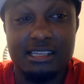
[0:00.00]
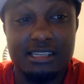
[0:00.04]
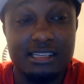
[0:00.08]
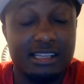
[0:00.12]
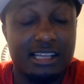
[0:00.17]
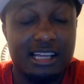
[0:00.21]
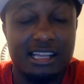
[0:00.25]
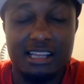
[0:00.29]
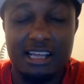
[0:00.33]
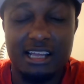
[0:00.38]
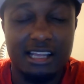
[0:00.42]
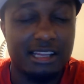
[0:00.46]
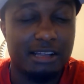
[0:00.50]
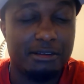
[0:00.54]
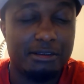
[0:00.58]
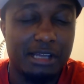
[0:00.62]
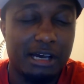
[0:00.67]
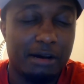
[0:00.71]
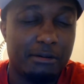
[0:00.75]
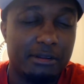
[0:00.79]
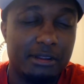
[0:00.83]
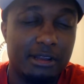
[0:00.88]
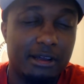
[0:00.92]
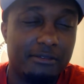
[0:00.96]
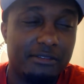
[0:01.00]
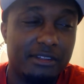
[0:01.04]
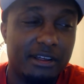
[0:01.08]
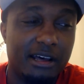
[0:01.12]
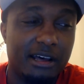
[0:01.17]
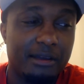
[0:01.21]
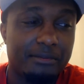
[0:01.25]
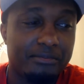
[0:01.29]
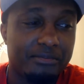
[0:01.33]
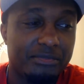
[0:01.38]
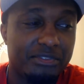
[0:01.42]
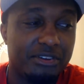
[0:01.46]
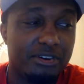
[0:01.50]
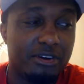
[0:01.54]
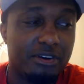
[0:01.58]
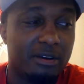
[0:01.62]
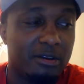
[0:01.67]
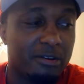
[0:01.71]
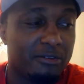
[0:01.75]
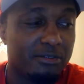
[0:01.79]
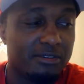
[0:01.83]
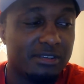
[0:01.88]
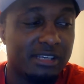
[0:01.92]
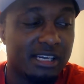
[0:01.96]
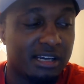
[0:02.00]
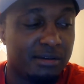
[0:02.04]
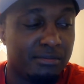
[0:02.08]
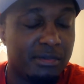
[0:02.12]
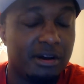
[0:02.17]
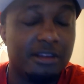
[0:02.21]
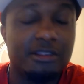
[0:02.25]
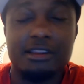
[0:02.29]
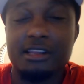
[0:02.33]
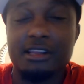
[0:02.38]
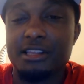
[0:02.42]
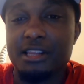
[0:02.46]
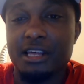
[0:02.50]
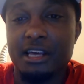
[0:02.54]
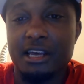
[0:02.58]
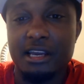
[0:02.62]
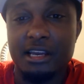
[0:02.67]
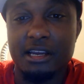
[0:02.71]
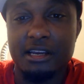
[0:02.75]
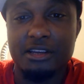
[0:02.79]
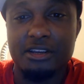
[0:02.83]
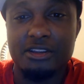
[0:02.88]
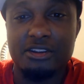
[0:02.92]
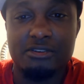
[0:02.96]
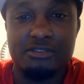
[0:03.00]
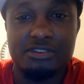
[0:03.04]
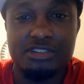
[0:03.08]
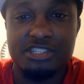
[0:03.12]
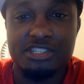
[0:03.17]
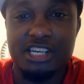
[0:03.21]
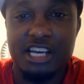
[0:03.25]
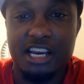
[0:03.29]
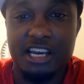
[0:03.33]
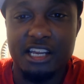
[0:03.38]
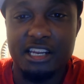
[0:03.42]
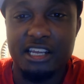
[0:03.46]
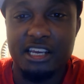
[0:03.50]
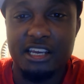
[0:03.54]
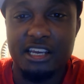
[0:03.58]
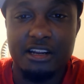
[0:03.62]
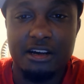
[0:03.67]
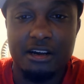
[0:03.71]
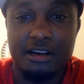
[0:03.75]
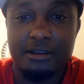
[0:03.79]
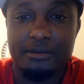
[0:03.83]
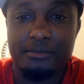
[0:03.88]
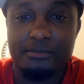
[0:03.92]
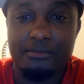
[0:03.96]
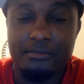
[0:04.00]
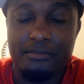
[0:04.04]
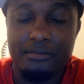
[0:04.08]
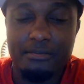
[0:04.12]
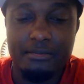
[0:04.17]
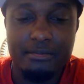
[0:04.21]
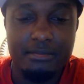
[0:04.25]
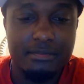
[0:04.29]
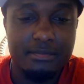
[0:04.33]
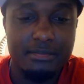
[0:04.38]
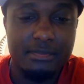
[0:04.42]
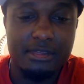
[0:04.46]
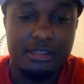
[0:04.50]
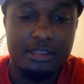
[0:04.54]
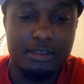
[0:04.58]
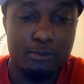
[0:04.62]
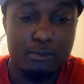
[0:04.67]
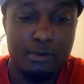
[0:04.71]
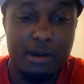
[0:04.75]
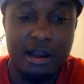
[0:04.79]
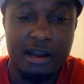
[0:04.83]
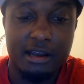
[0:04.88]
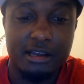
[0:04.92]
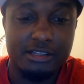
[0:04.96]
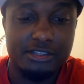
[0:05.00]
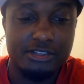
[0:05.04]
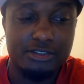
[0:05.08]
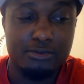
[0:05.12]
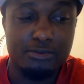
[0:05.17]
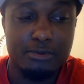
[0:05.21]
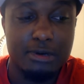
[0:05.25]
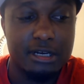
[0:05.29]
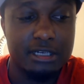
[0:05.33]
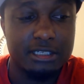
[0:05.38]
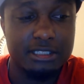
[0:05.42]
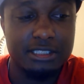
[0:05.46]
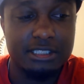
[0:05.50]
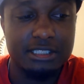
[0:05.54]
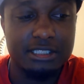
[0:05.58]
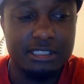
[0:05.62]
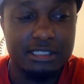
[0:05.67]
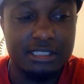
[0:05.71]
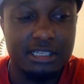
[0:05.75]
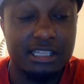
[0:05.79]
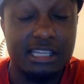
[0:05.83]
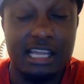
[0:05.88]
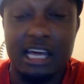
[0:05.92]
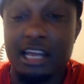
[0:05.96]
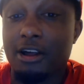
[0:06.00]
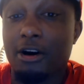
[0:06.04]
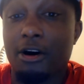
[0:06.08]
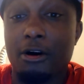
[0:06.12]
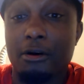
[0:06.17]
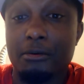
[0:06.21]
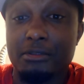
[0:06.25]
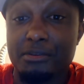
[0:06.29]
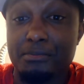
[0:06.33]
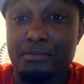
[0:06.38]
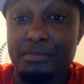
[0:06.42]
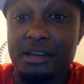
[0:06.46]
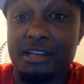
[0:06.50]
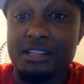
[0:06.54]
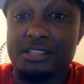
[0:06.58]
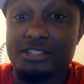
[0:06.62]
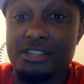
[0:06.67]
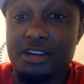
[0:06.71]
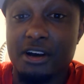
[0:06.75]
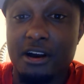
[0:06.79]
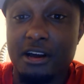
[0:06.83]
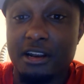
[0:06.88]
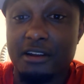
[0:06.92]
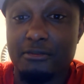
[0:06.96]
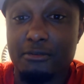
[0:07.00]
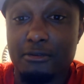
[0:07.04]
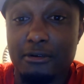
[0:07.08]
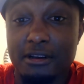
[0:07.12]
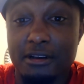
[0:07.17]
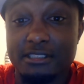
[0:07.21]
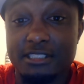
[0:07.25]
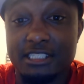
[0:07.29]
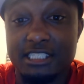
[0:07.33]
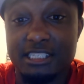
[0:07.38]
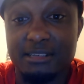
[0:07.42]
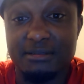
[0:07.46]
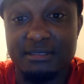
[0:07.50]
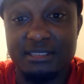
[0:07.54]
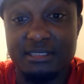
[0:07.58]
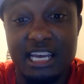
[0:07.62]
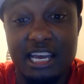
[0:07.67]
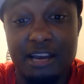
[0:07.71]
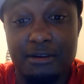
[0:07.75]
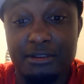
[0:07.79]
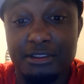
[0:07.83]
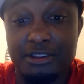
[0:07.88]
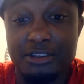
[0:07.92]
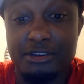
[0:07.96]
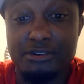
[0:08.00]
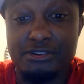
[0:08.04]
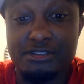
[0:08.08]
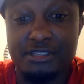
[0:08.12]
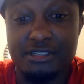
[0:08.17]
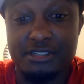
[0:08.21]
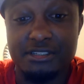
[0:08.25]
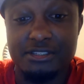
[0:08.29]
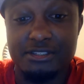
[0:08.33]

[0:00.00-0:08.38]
I would love that, you know, even if it was like a monthly thing, you know, just checking in on the Rockets or Russ. And that all depends on if Russ ends up staying with Houston.